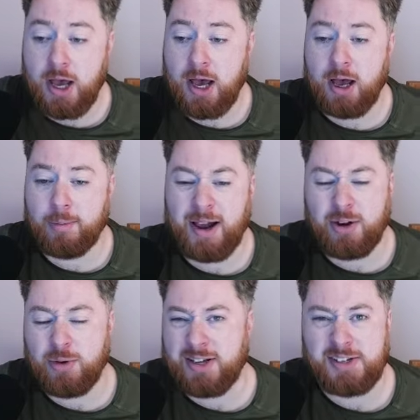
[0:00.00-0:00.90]
I
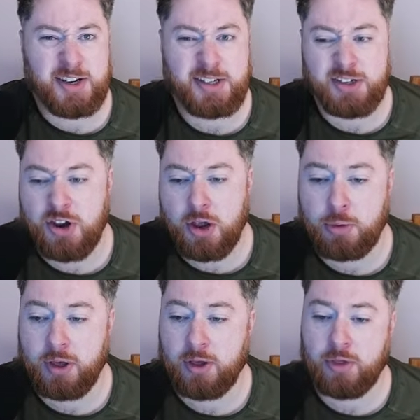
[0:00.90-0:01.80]
don't necessarily need to know
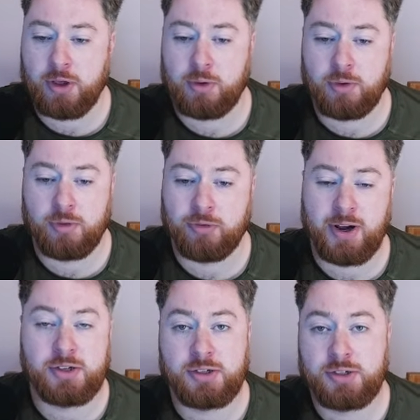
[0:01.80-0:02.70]
that the
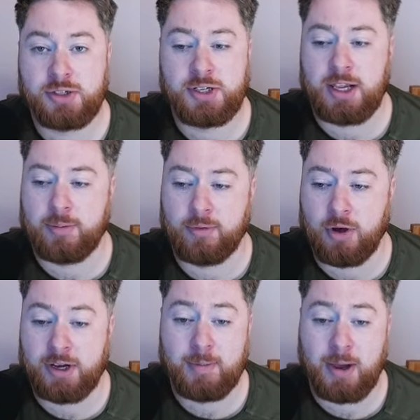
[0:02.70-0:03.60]
France team have
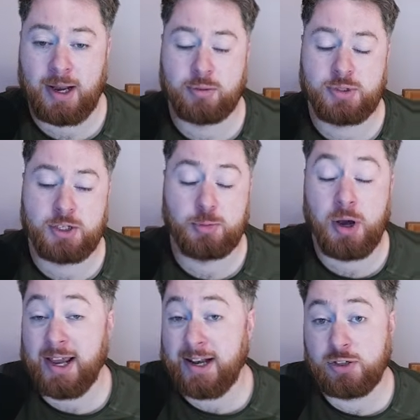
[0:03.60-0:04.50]
got an email outage.
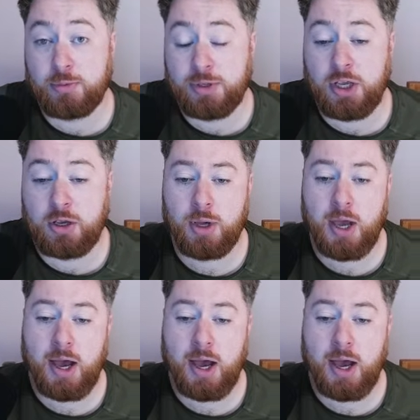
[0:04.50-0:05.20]
But again, it's up to you.